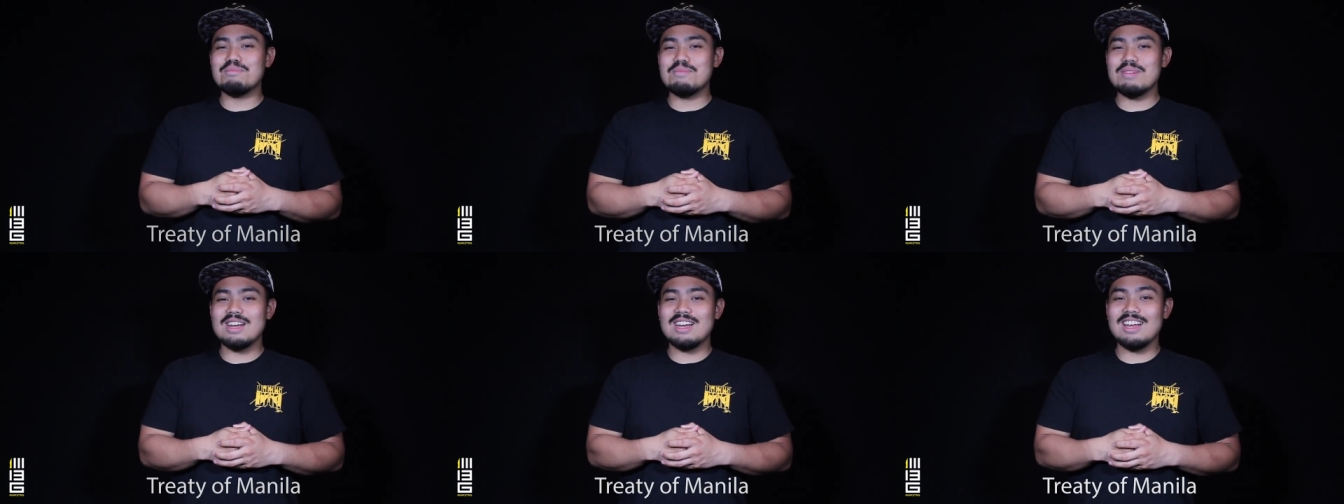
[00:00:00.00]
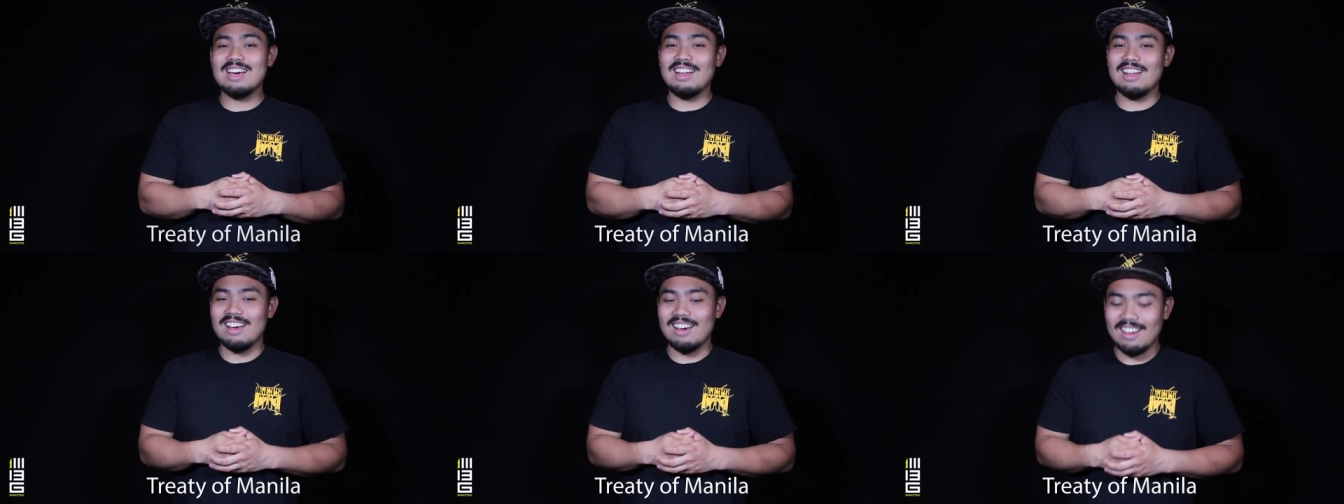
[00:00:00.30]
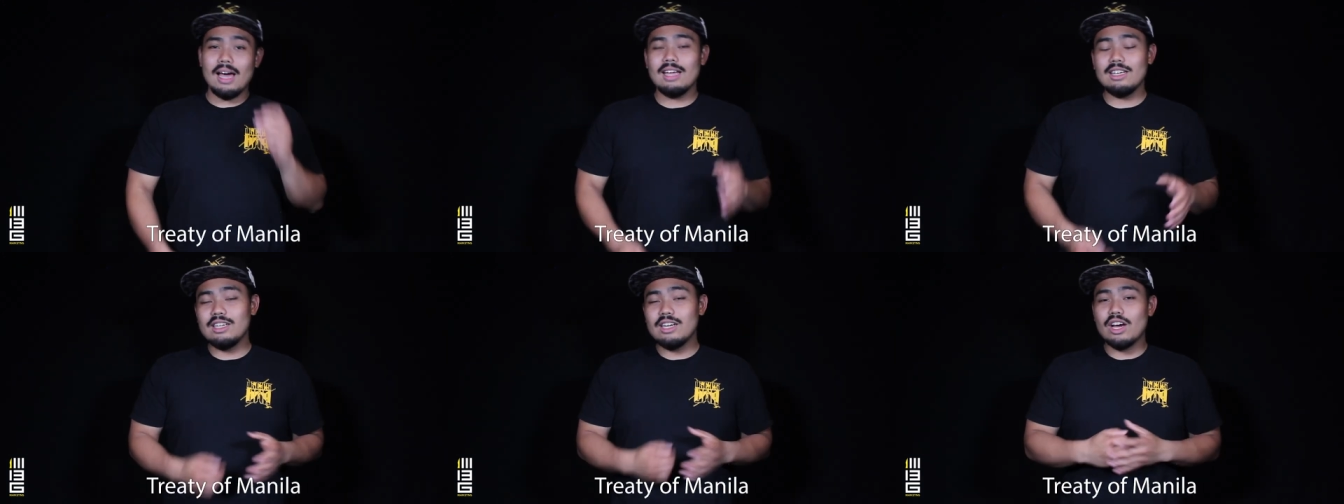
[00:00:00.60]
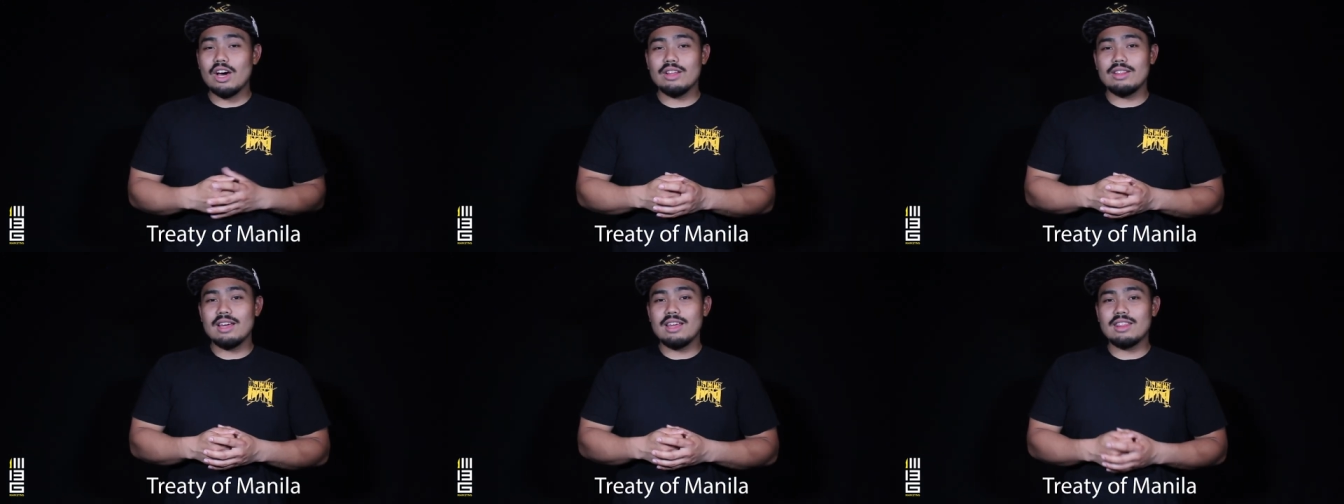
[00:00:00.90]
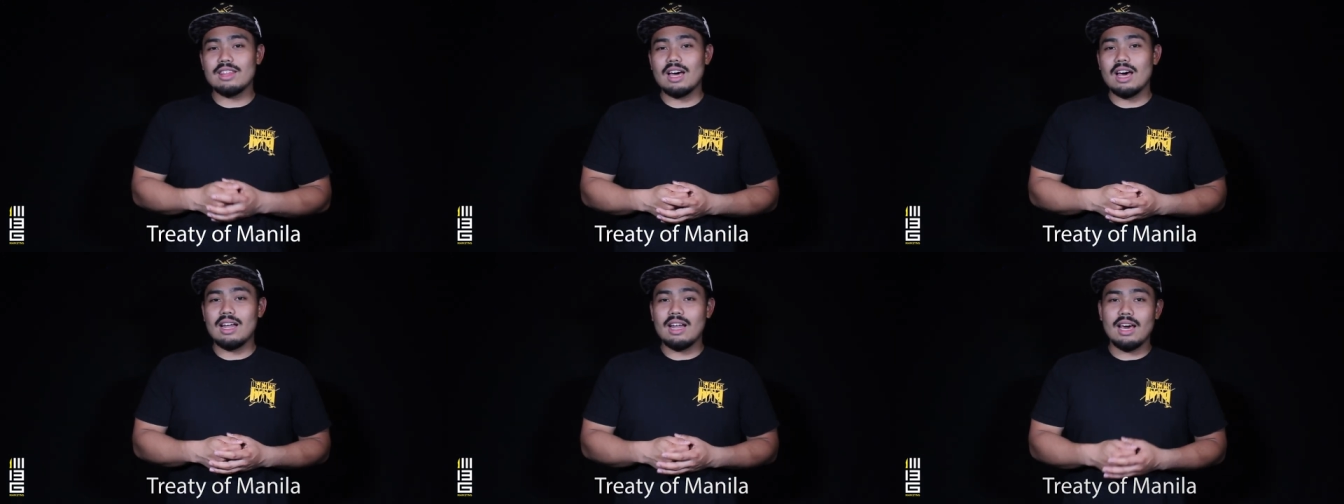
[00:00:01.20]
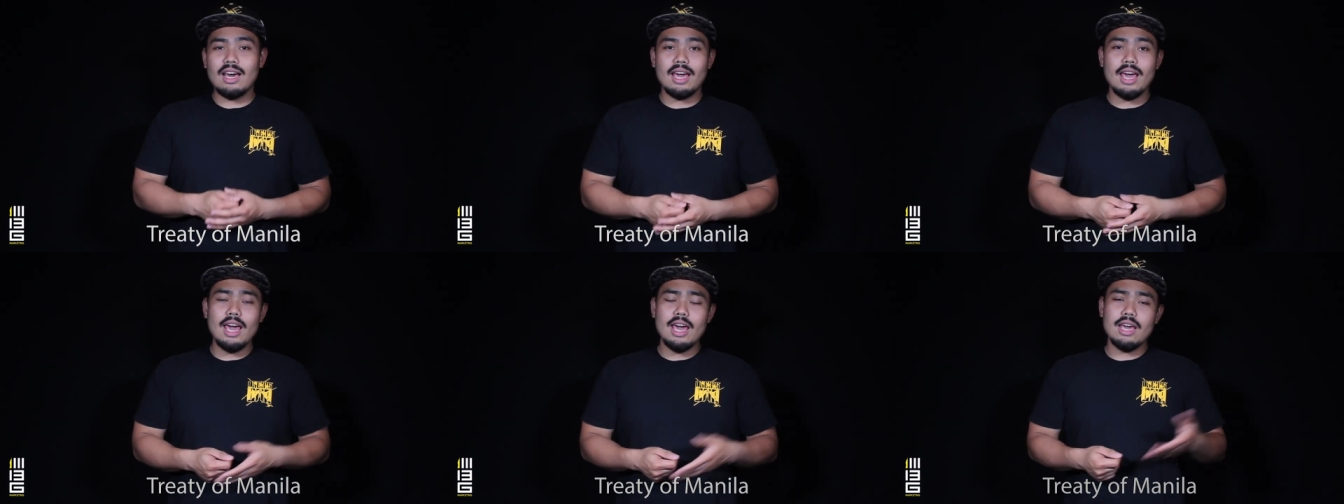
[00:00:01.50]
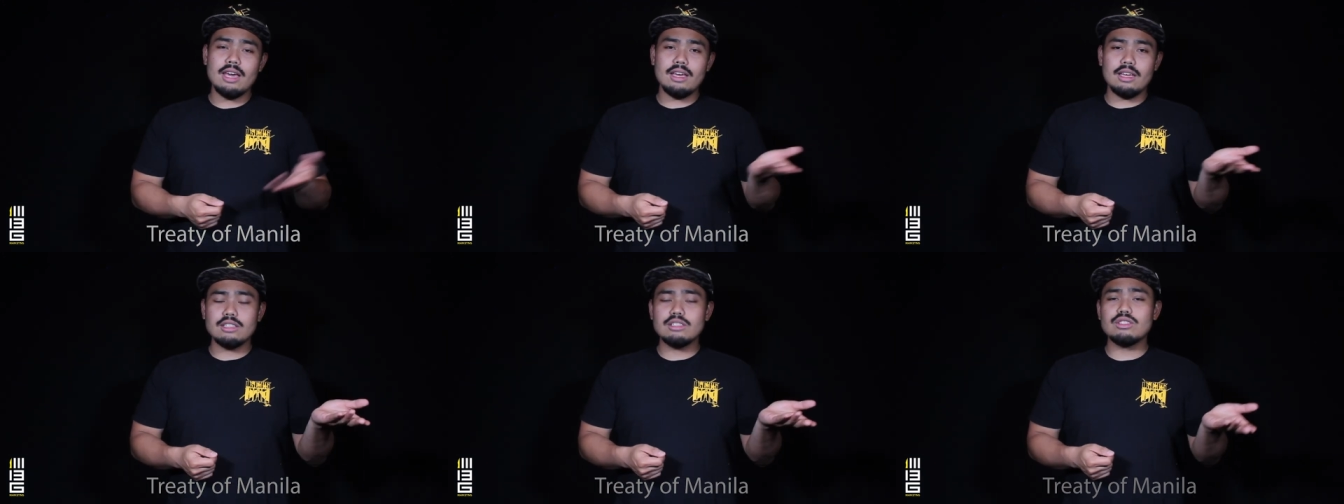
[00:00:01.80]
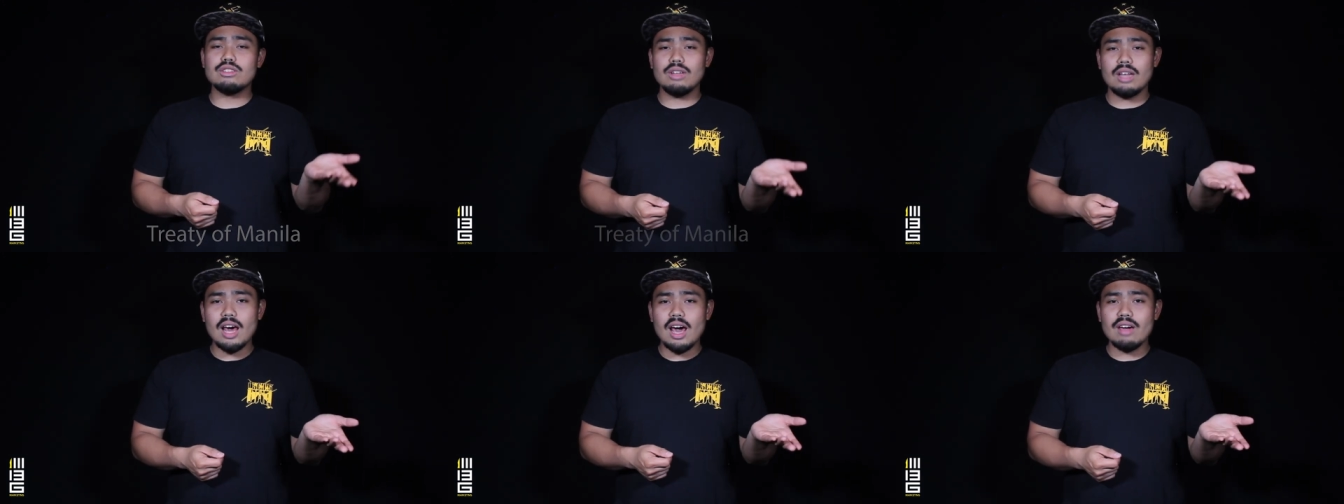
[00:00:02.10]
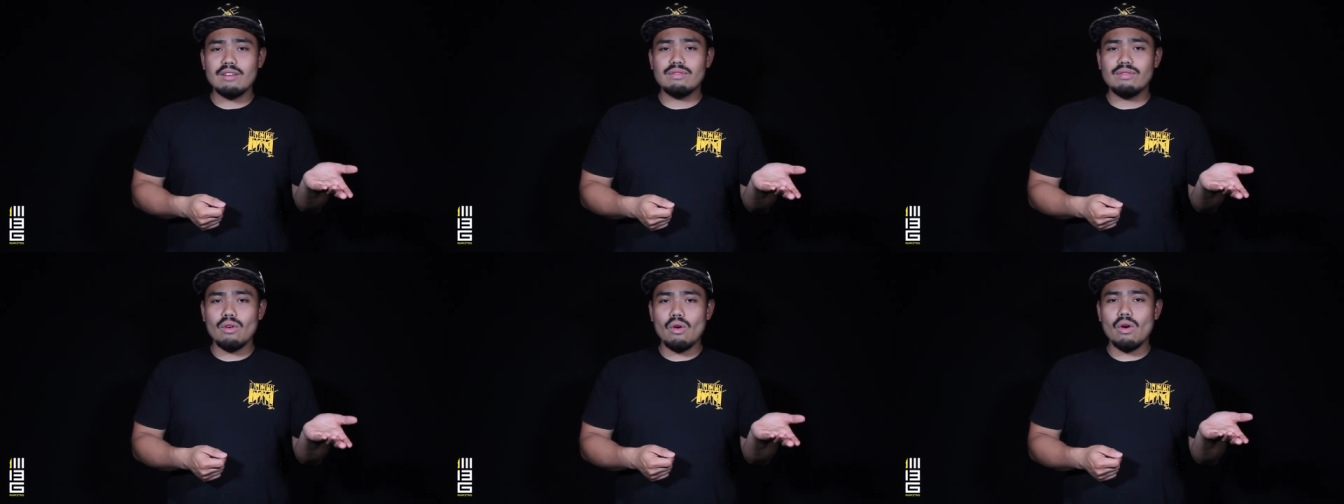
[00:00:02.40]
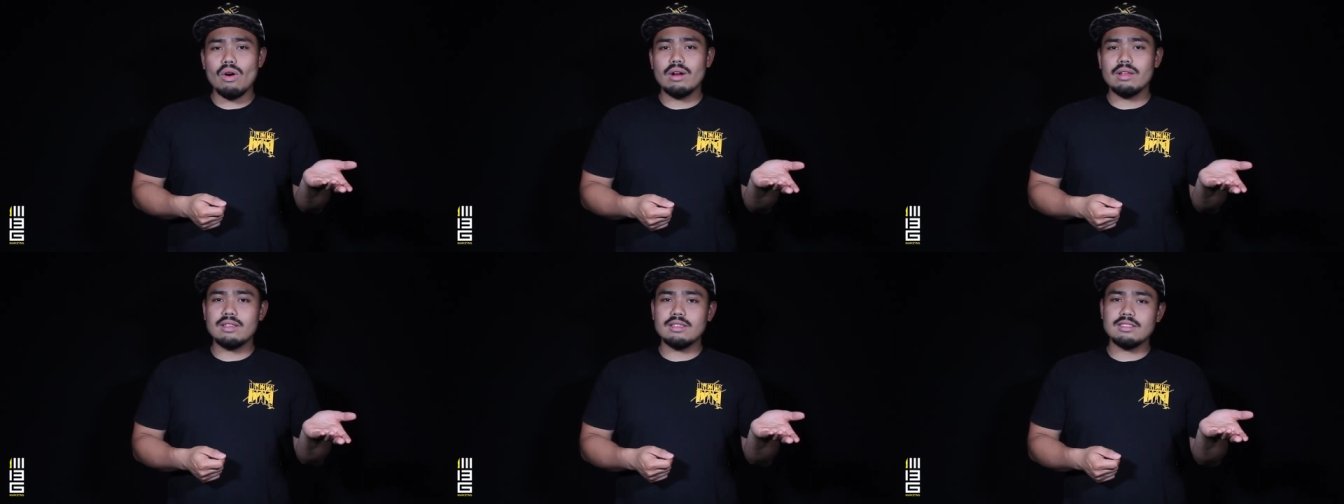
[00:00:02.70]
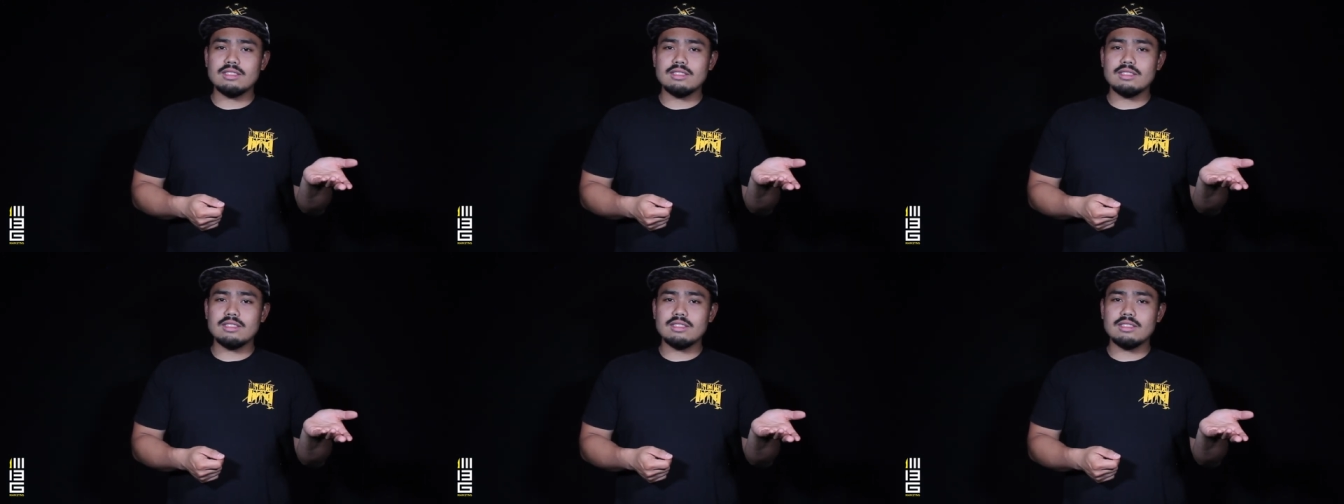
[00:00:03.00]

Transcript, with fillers: Manila. And you know, they thought like, hey, it's July fourth,